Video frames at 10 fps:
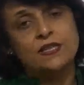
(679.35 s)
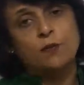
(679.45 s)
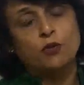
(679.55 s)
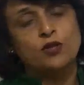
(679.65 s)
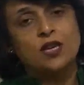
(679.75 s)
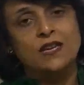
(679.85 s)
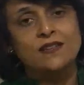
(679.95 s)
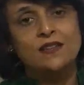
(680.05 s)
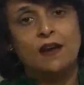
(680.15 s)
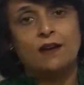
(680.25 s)
Suppose
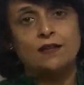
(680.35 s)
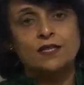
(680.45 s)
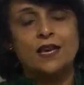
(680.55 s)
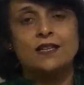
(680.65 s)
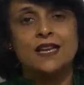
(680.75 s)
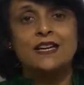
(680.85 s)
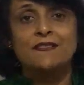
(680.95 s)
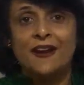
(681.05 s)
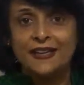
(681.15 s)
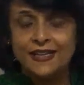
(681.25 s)
skin uh, cells are
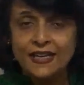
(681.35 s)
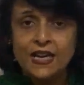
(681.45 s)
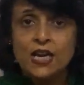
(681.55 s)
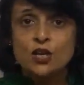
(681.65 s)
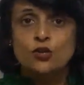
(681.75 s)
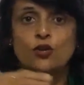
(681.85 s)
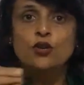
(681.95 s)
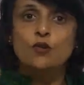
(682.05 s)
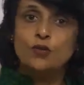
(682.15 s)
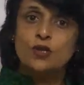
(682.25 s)
dividing, so
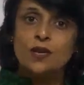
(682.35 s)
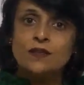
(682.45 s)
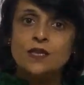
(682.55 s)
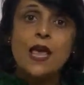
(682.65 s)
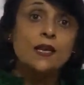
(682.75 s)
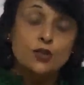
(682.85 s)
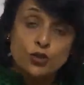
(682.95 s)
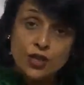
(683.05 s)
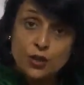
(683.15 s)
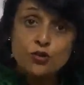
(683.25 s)
new skin
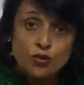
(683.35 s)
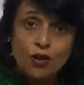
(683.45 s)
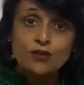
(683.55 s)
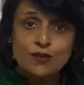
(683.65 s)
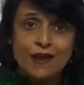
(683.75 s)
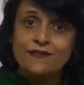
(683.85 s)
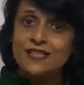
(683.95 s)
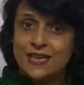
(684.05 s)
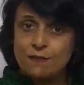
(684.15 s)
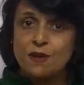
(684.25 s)
cells, they should also have the
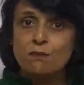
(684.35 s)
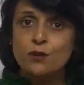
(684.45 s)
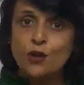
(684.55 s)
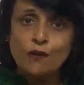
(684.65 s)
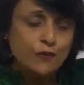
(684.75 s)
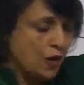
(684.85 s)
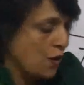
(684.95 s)
same number of